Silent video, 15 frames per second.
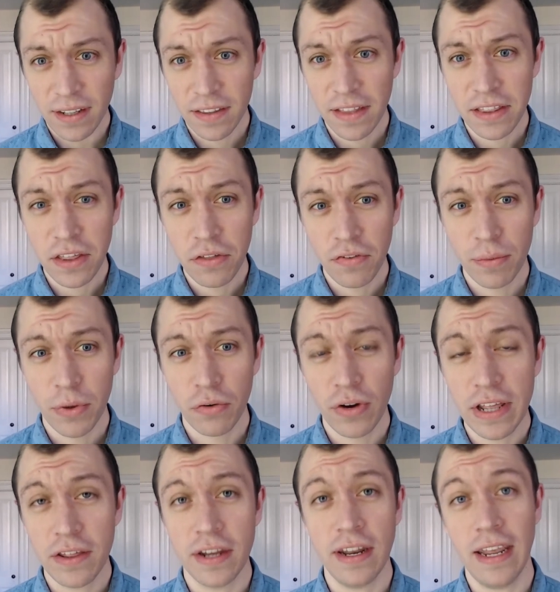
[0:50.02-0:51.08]
This is from a
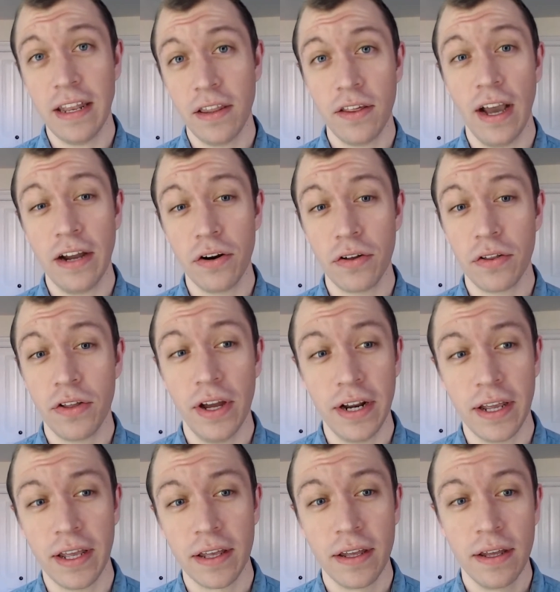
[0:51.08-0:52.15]
recent insider study.
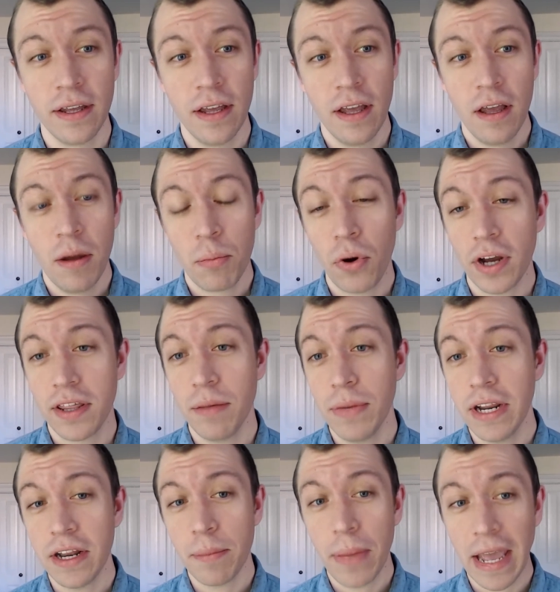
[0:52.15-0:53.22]
Proximity
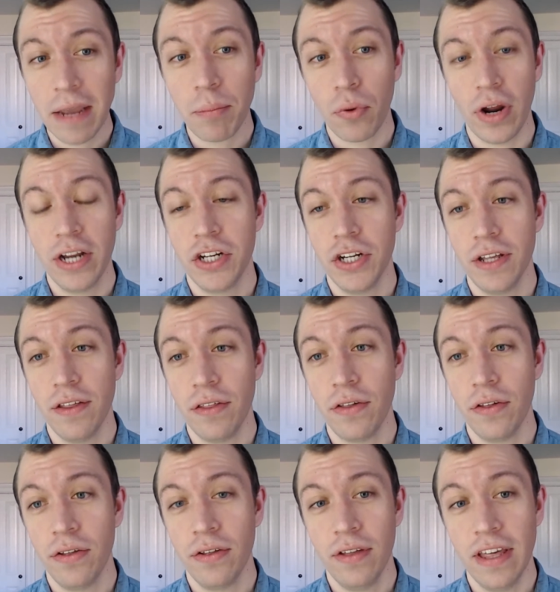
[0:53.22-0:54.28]
to bank branches
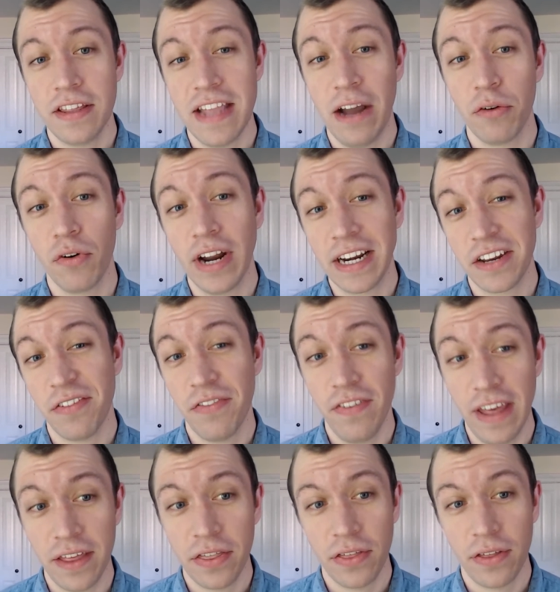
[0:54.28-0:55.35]
is now ranked
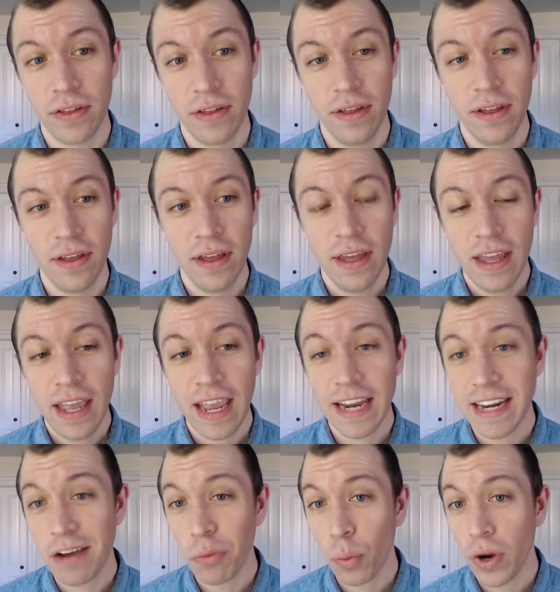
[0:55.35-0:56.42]
fifth. And
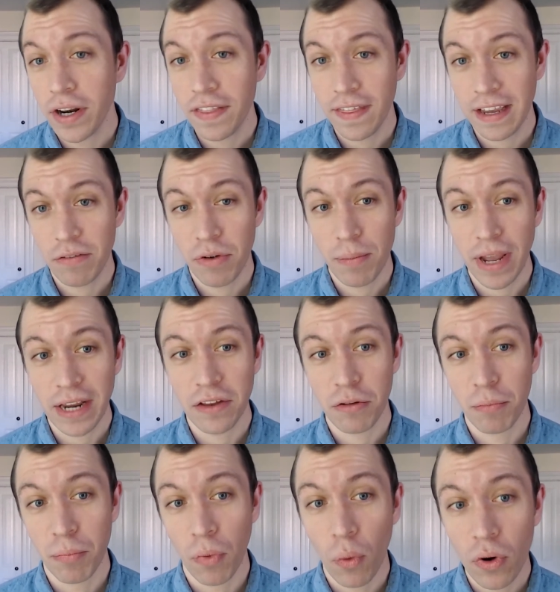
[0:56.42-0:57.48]
yet, one thing remains
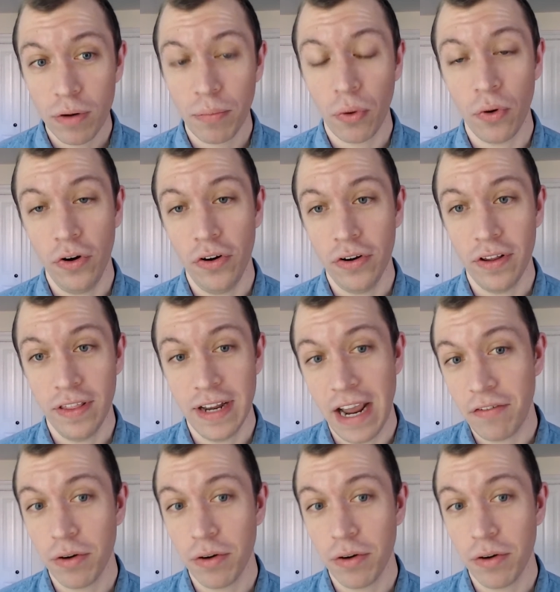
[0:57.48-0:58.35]
more important than ever